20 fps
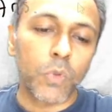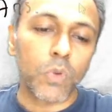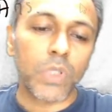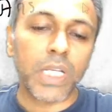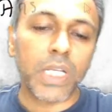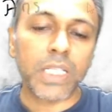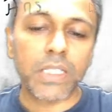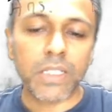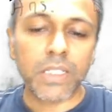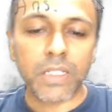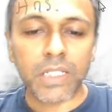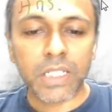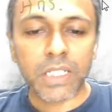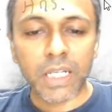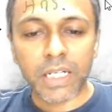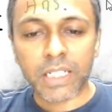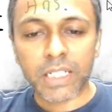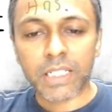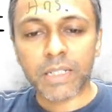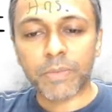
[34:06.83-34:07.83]
Both
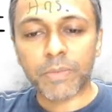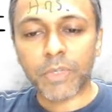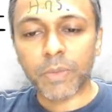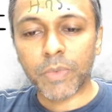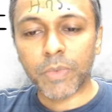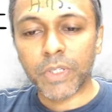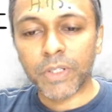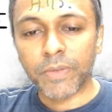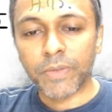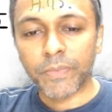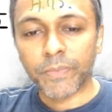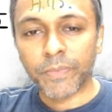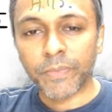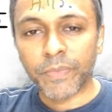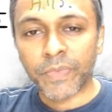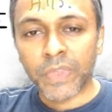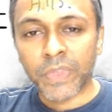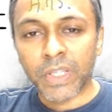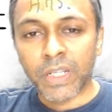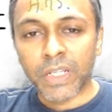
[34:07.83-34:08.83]
answers are acceptable,
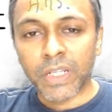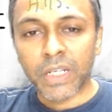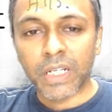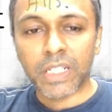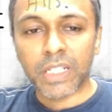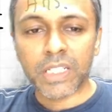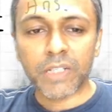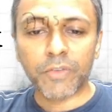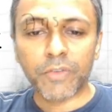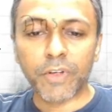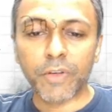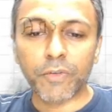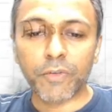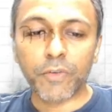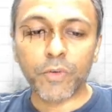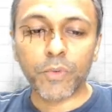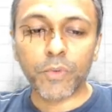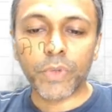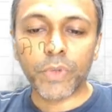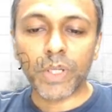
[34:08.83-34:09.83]
as even
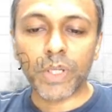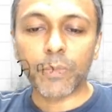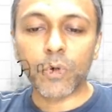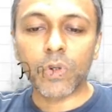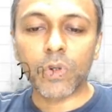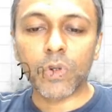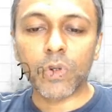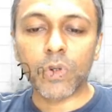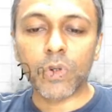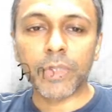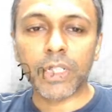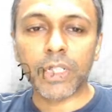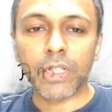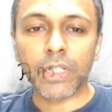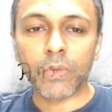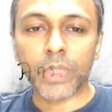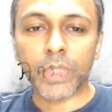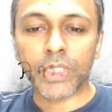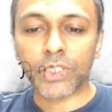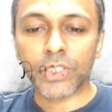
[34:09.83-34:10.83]
if you re-put them in
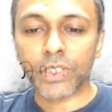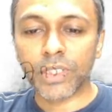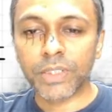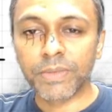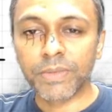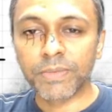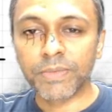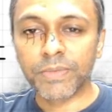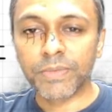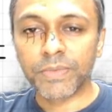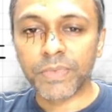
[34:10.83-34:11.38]
the question,